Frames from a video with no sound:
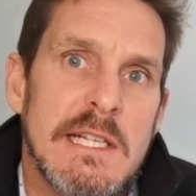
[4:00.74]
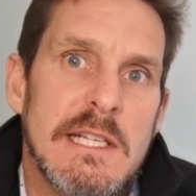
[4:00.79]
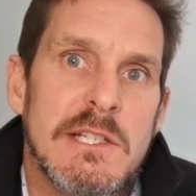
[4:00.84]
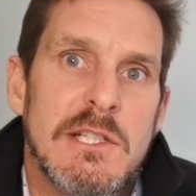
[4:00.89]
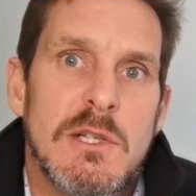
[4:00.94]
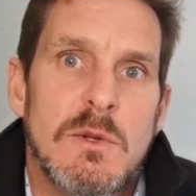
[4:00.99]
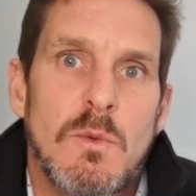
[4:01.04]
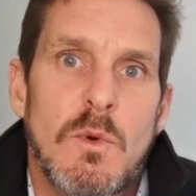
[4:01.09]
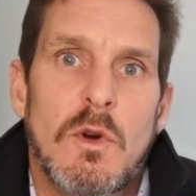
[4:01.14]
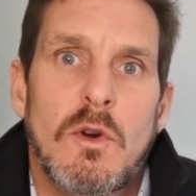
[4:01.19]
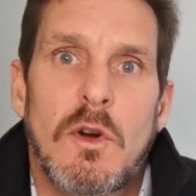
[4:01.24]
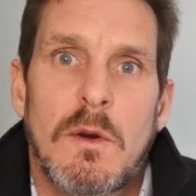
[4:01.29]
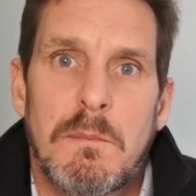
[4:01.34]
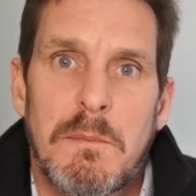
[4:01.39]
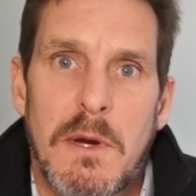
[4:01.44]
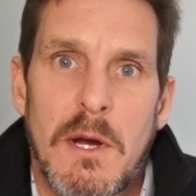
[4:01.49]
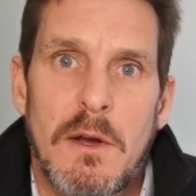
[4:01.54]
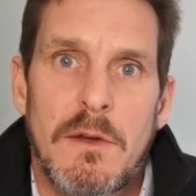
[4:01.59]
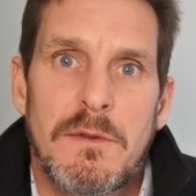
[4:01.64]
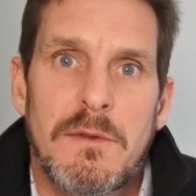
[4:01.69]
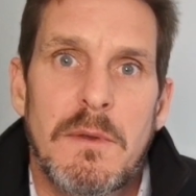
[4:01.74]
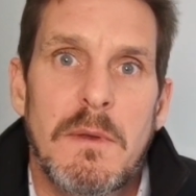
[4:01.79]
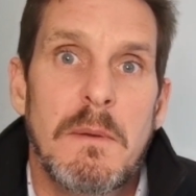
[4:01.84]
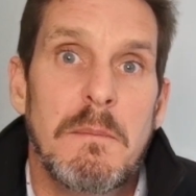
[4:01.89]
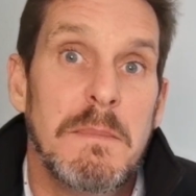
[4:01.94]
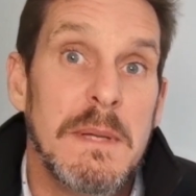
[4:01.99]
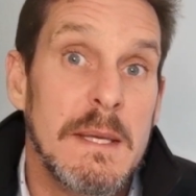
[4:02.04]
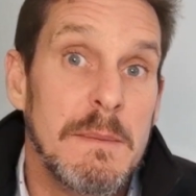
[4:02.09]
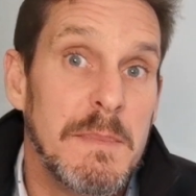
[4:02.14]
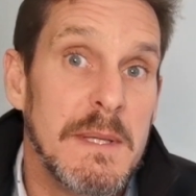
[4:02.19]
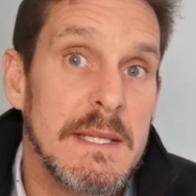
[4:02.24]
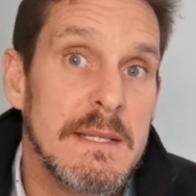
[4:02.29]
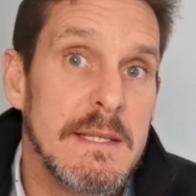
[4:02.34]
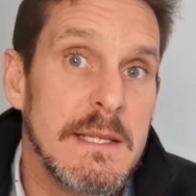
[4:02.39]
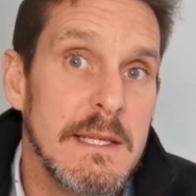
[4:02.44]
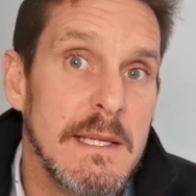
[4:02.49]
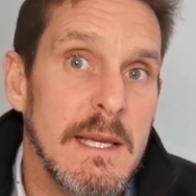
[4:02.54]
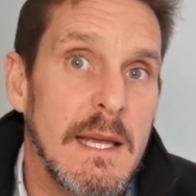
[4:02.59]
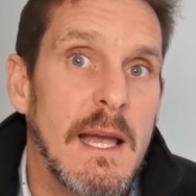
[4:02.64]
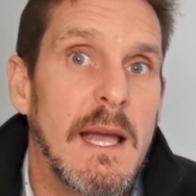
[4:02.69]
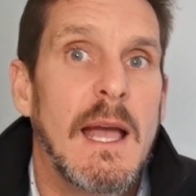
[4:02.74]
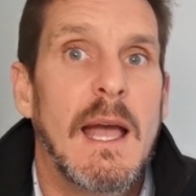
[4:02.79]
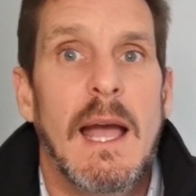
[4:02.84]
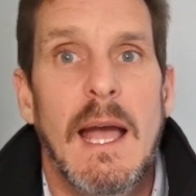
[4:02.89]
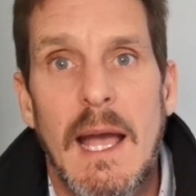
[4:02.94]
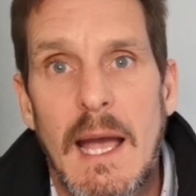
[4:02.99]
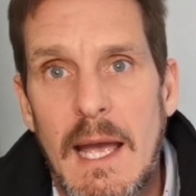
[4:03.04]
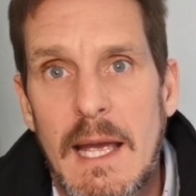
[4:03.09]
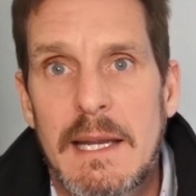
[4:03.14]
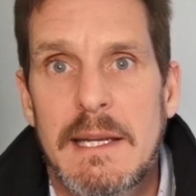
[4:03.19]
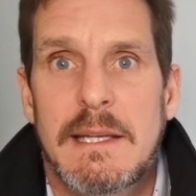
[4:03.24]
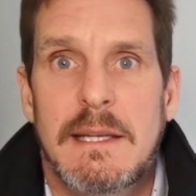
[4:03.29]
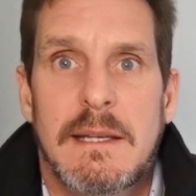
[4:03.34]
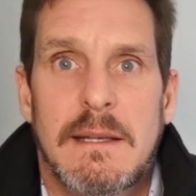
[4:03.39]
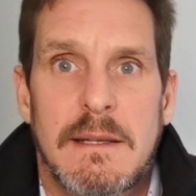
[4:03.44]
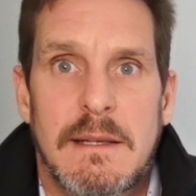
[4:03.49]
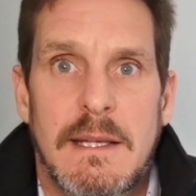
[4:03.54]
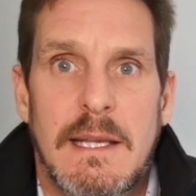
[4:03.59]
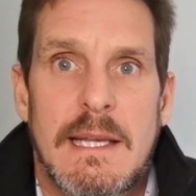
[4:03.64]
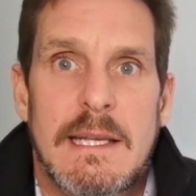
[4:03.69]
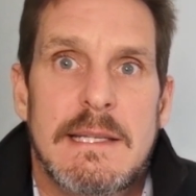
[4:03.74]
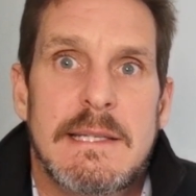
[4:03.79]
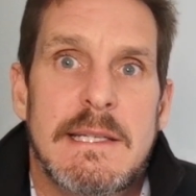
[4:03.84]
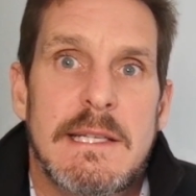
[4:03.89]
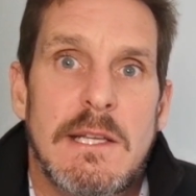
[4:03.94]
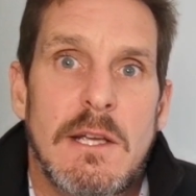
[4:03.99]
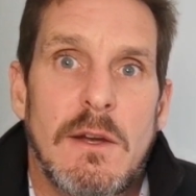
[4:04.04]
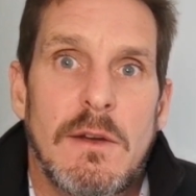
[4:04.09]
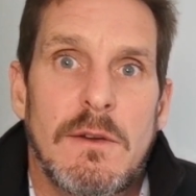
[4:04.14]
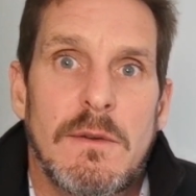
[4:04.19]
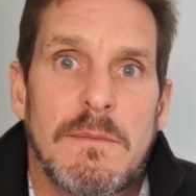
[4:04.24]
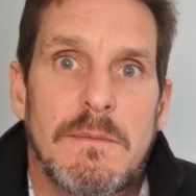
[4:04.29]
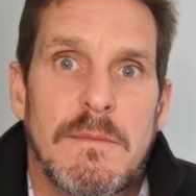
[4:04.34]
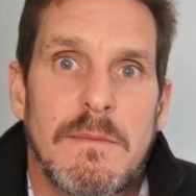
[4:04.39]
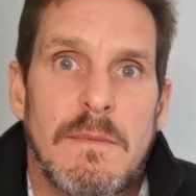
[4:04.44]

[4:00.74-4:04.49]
is to work on both PPC and SEO.